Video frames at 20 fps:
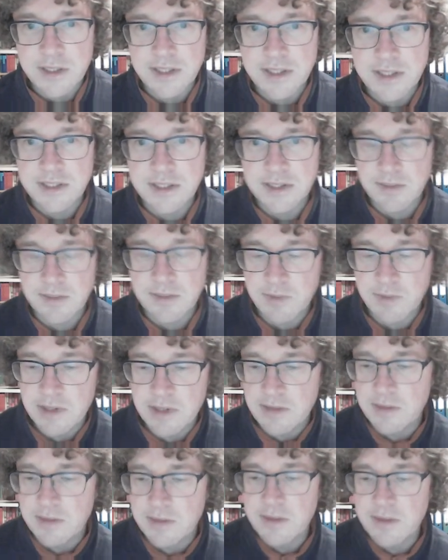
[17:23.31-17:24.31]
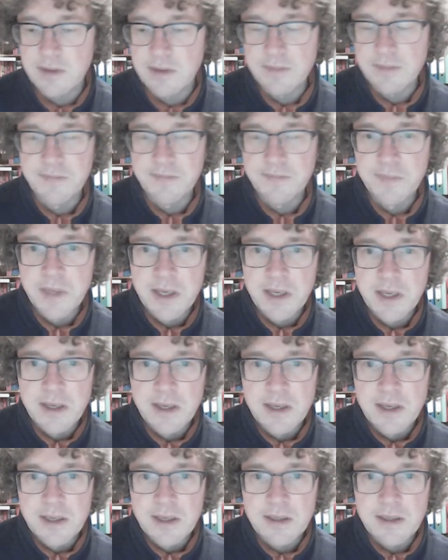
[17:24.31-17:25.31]
It's with
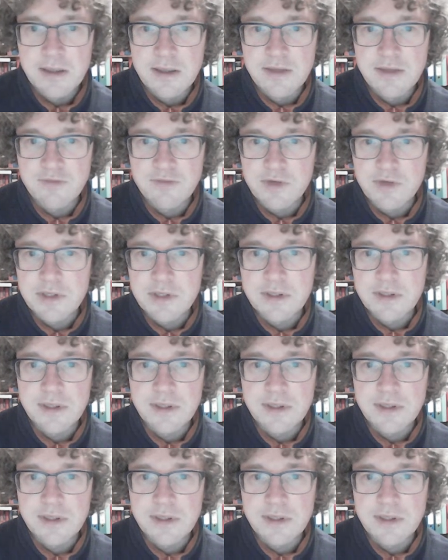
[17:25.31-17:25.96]
the different